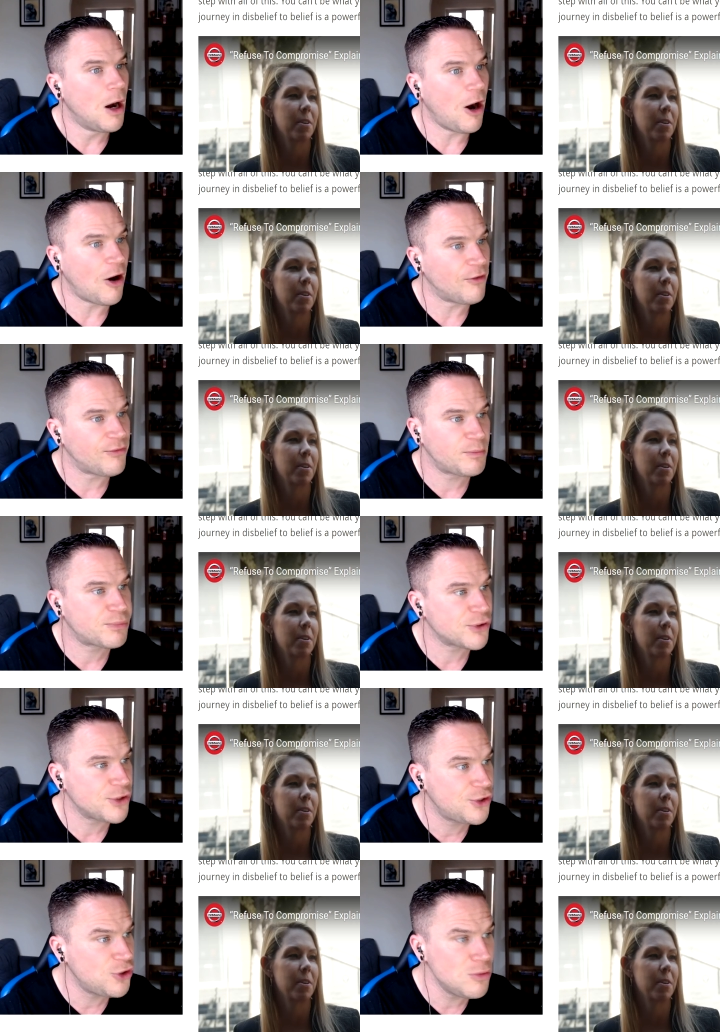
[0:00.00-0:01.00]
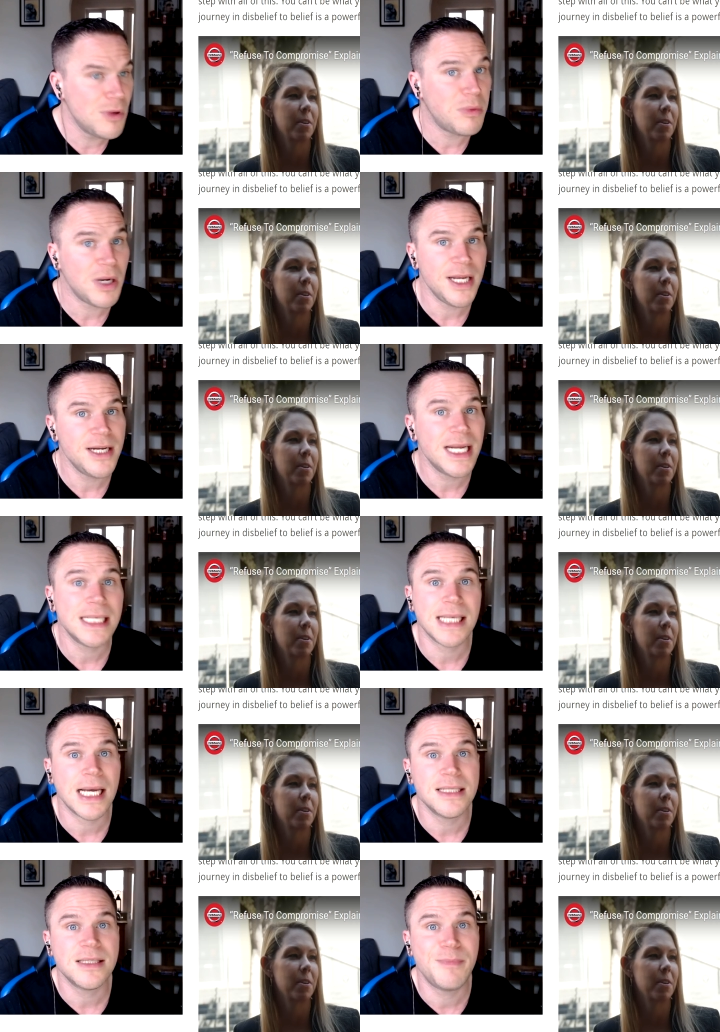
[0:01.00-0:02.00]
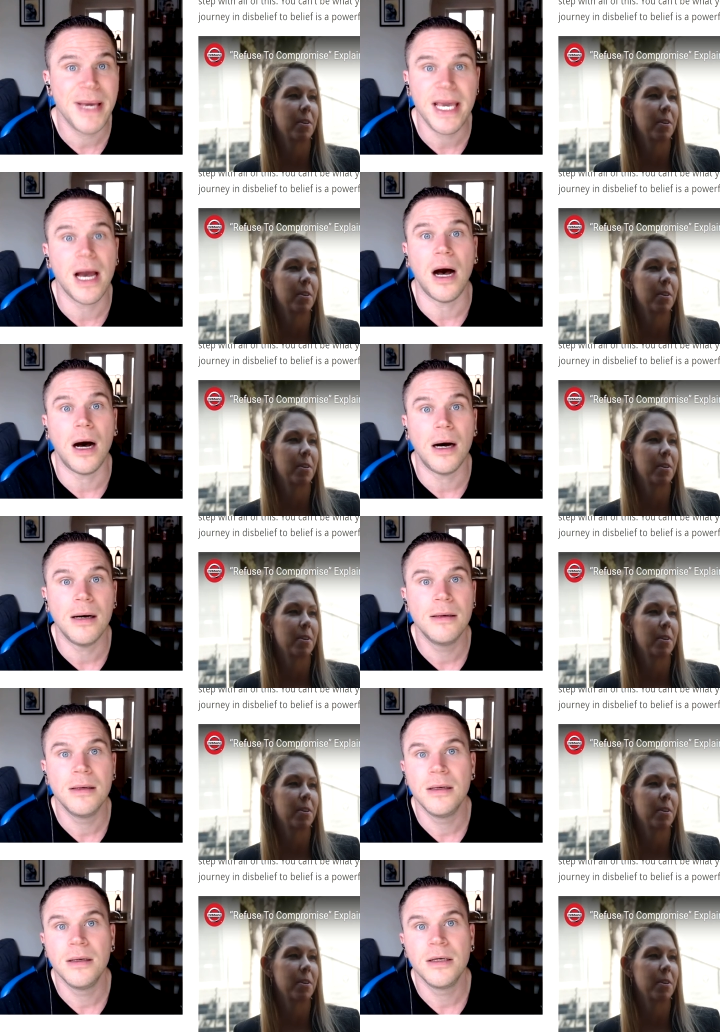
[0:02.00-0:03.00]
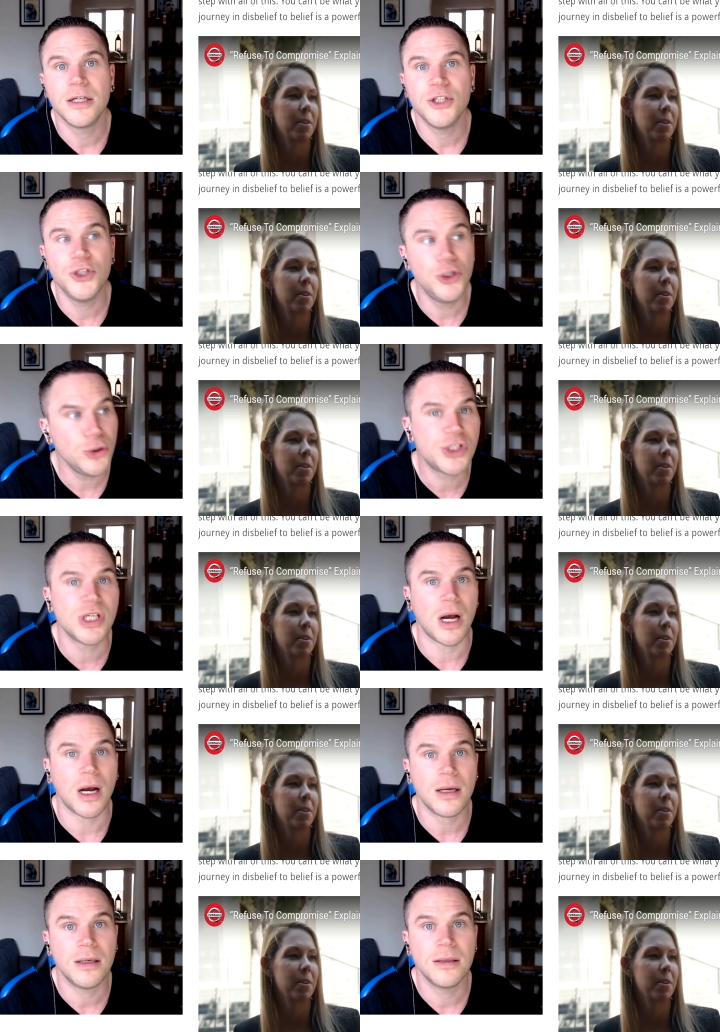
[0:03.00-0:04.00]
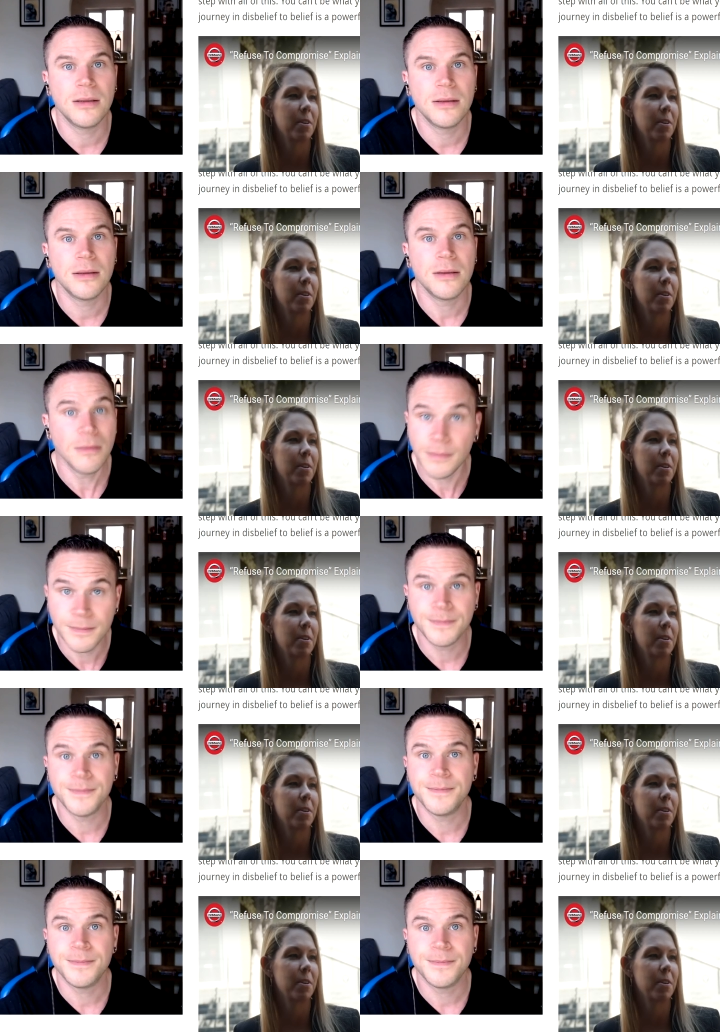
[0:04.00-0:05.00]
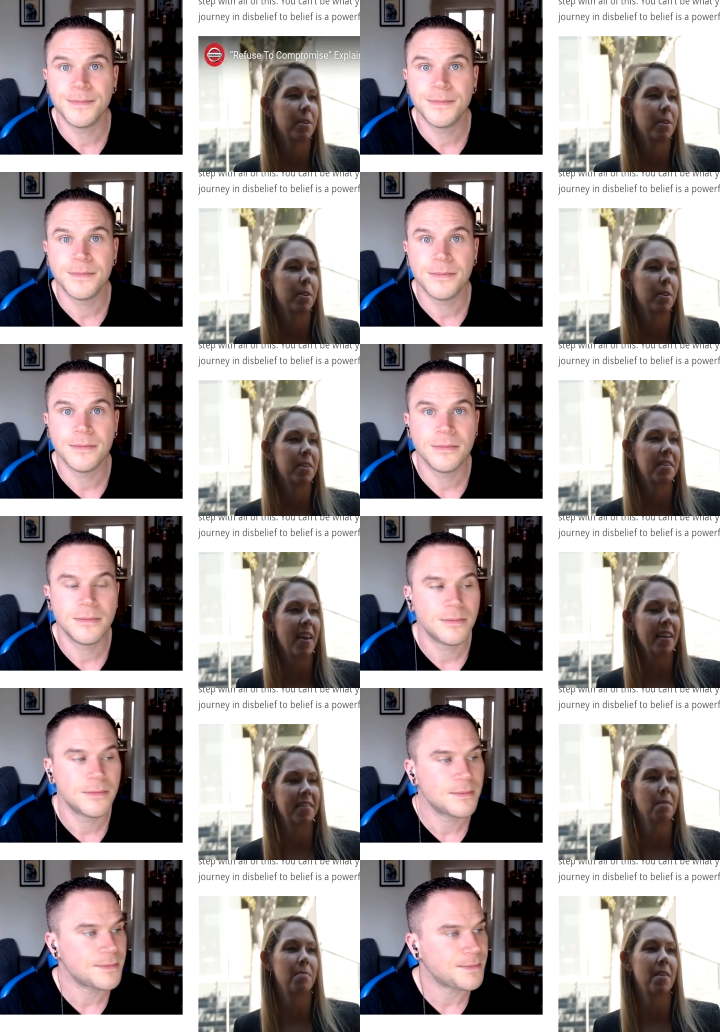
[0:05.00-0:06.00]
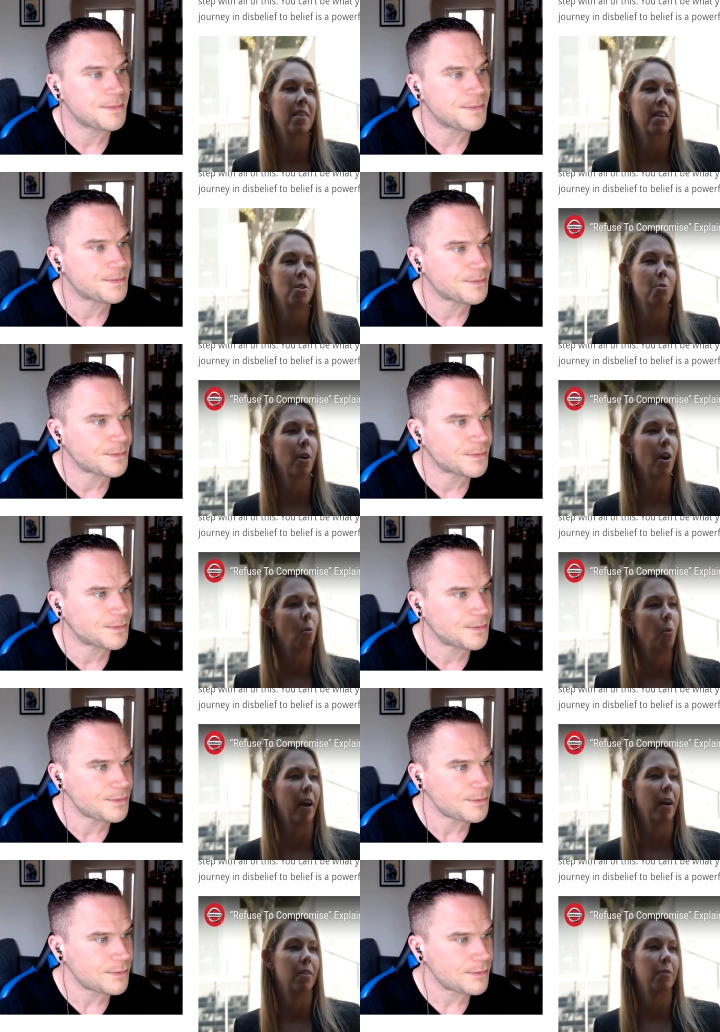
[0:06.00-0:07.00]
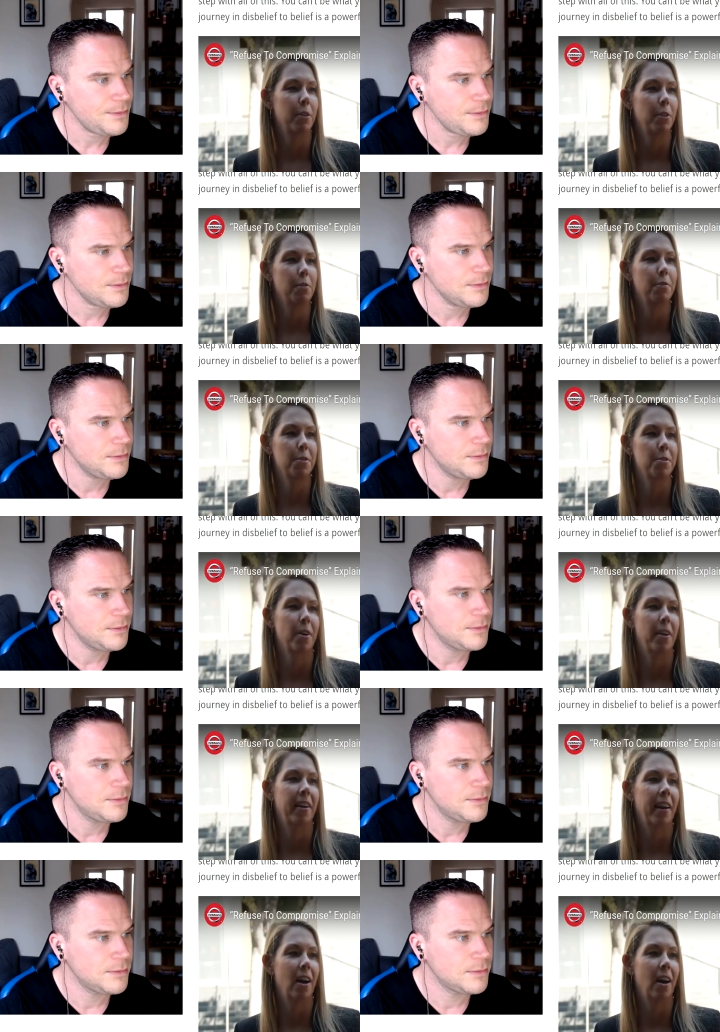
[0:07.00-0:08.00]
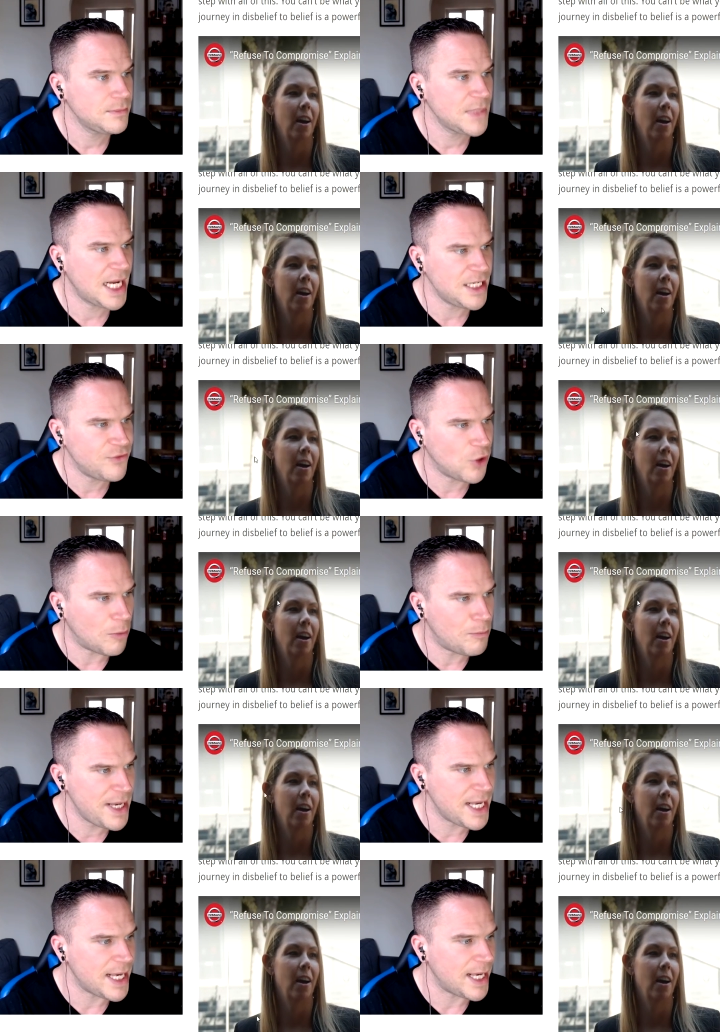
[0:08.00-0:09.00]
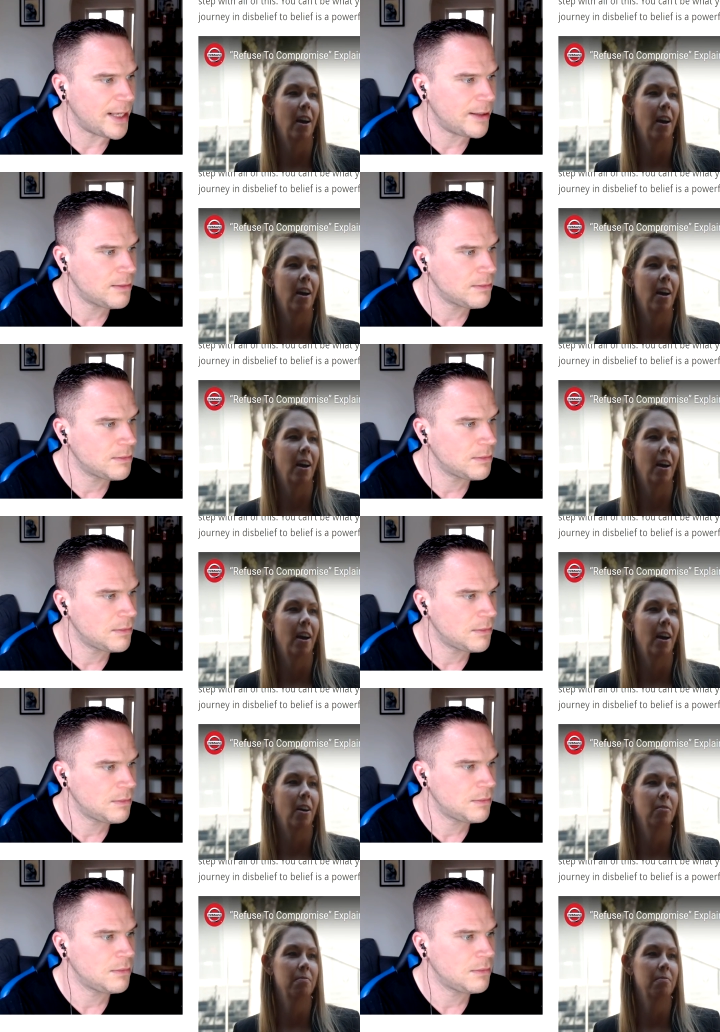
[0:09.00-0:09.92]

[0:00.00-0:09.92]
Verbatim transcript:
Speaker 1: of presumably Nissan's PR. You suck.
Speaker 2: Was that something that you were aware of when you first started out?
Speaker 1: And you've got a big ear.
Speaker 2: Um,